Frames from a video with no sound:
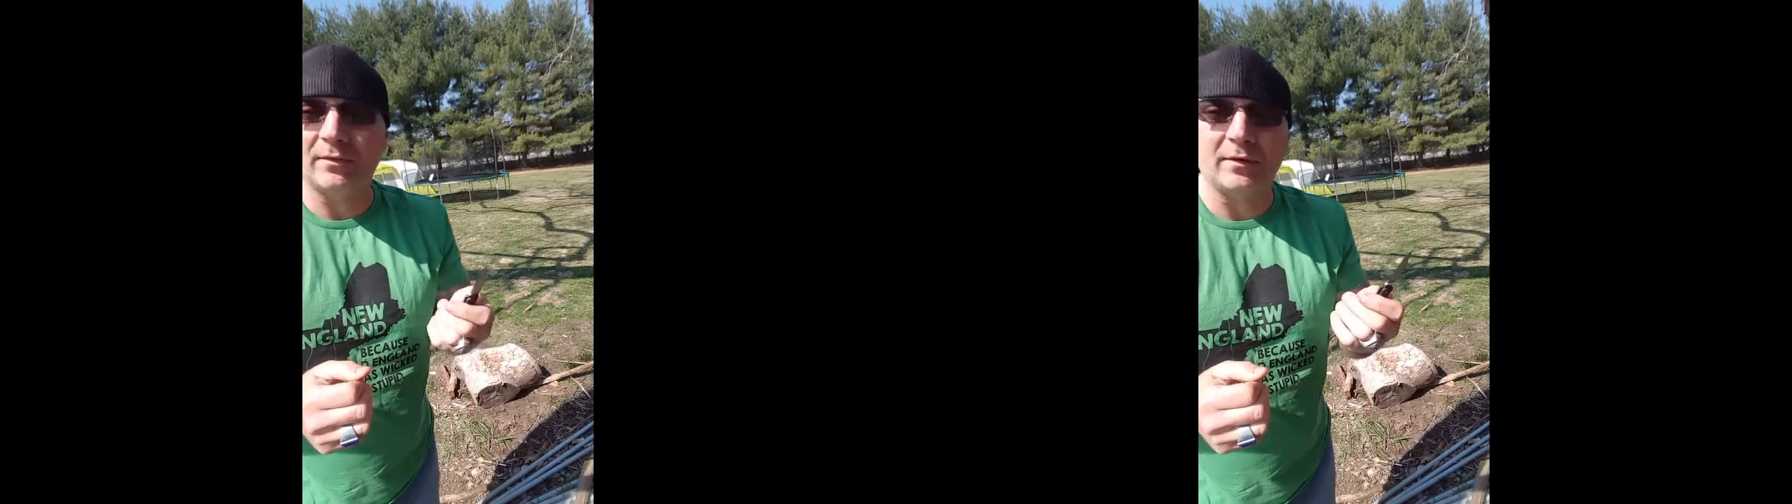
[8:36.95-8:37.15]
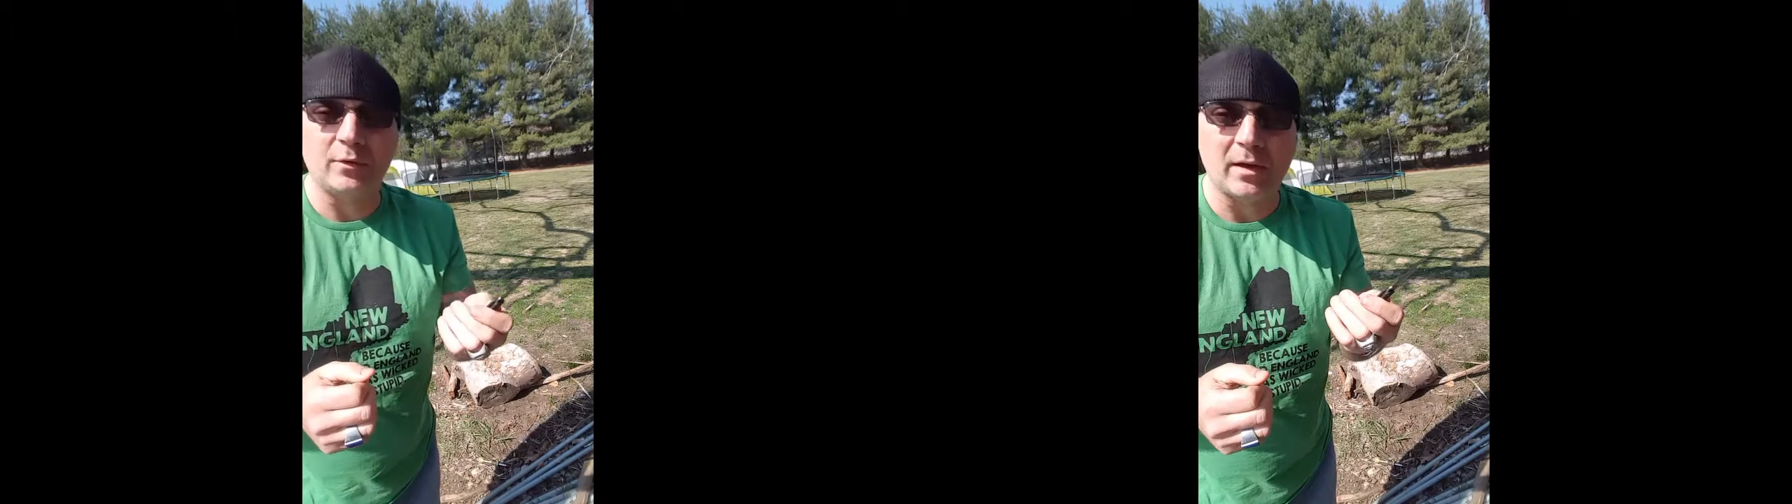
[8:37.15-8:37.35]

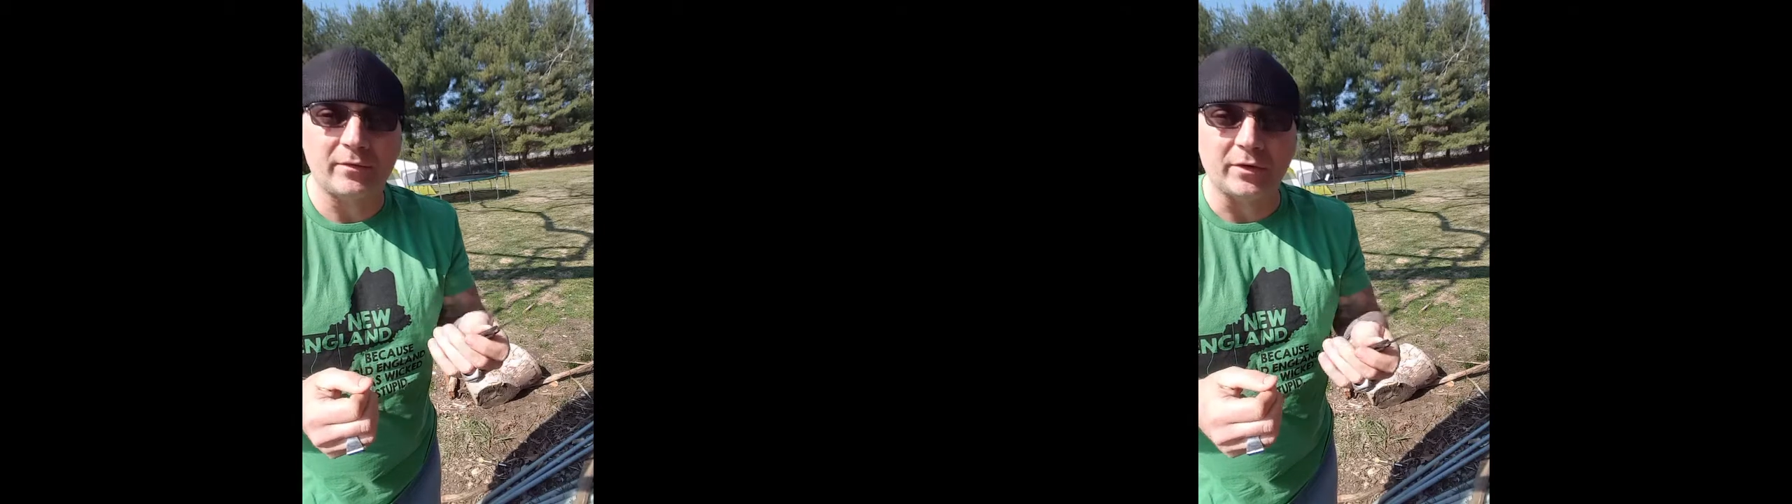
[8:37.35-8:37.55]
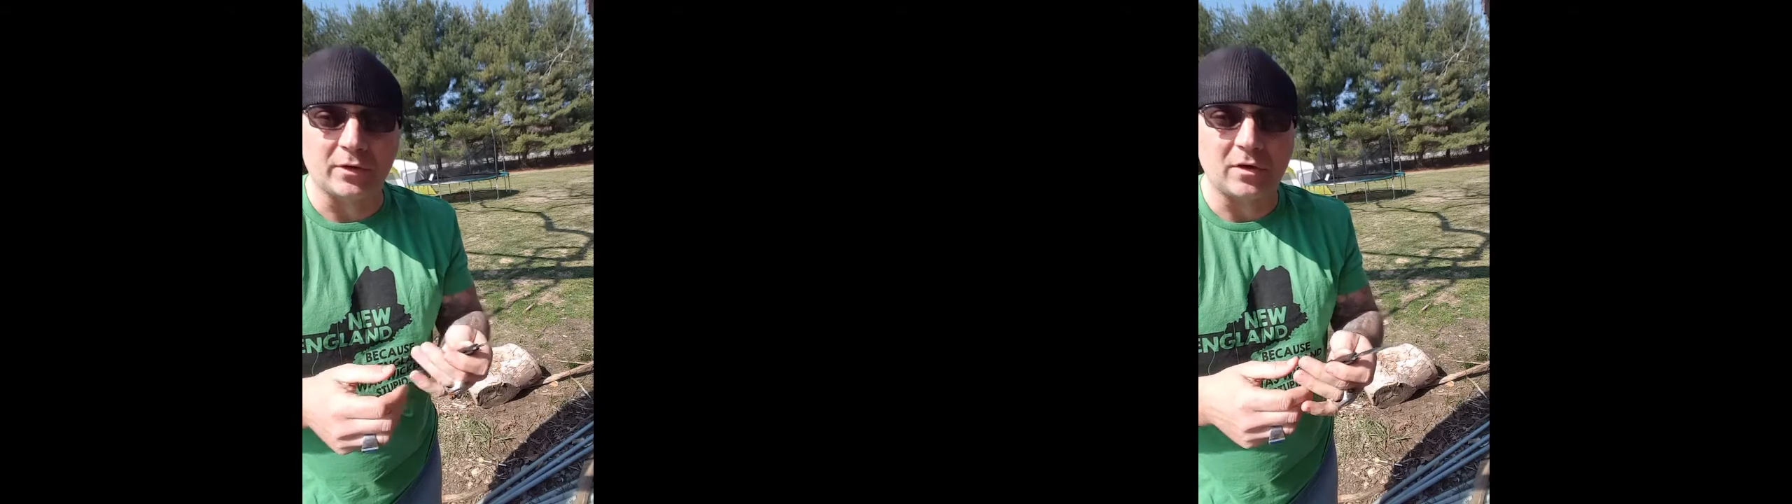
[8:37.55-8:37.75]
Even if you
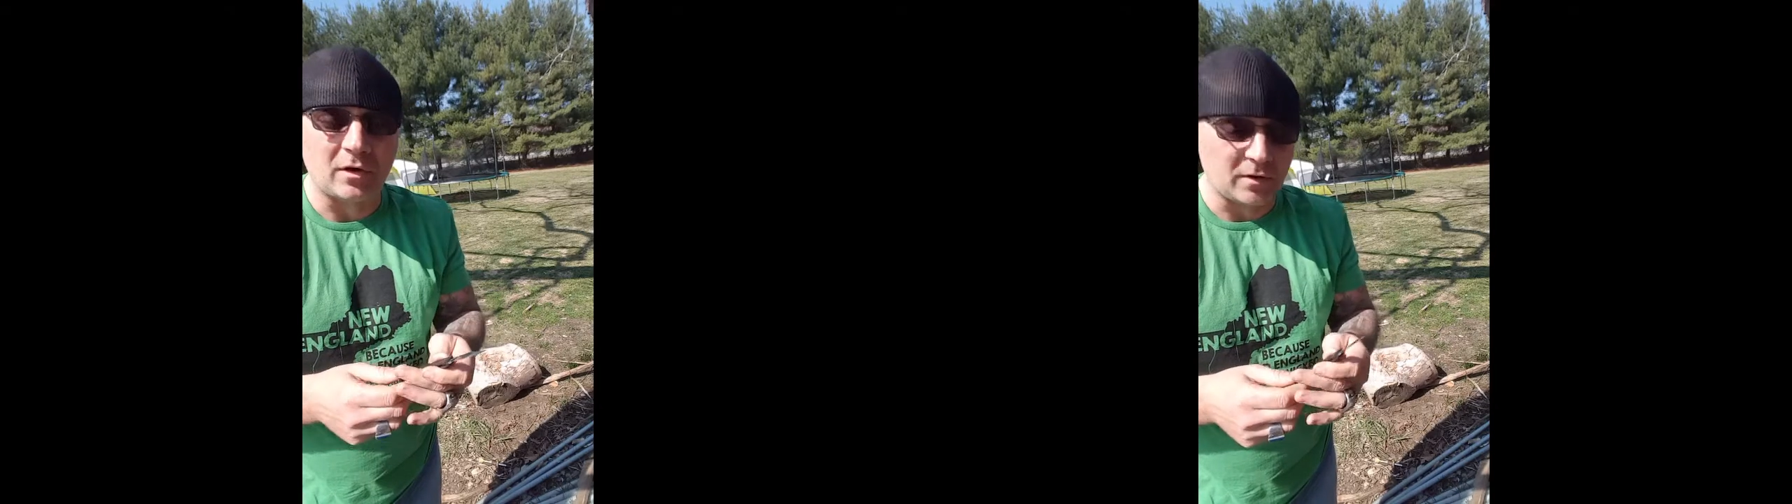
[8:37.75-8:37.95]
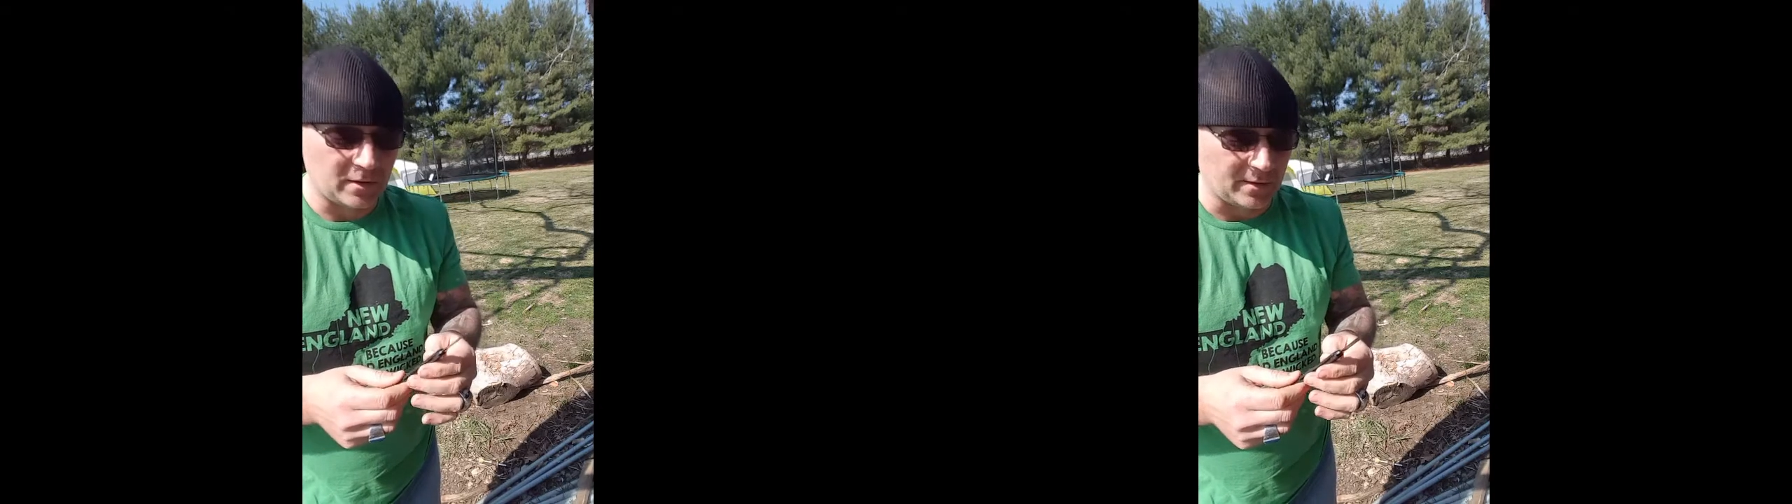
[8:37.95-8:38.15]
have it in your
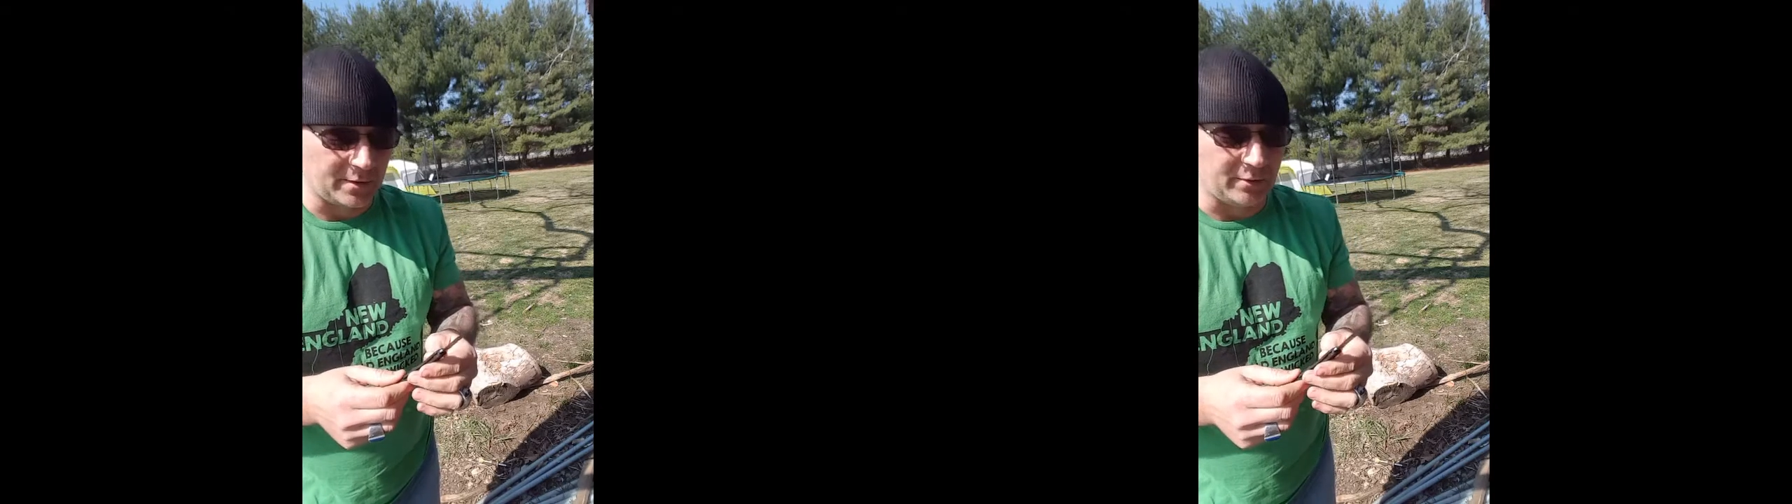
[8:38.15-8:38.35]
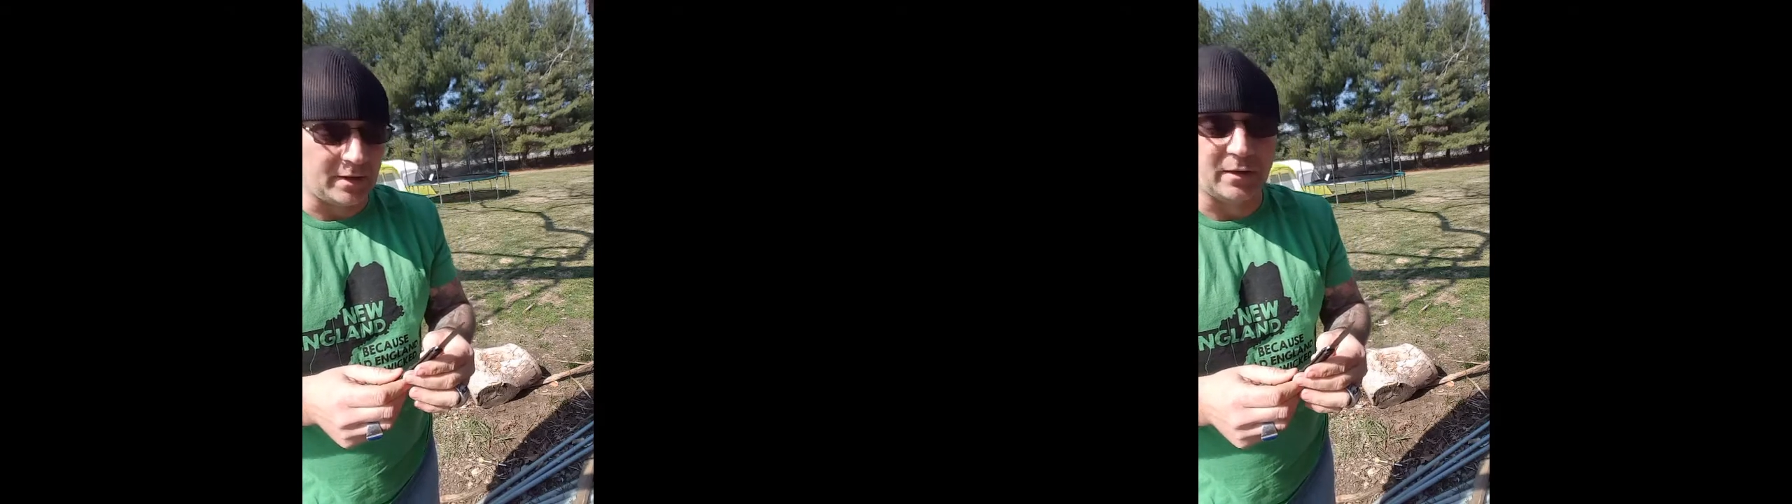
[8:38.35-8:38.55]
car and you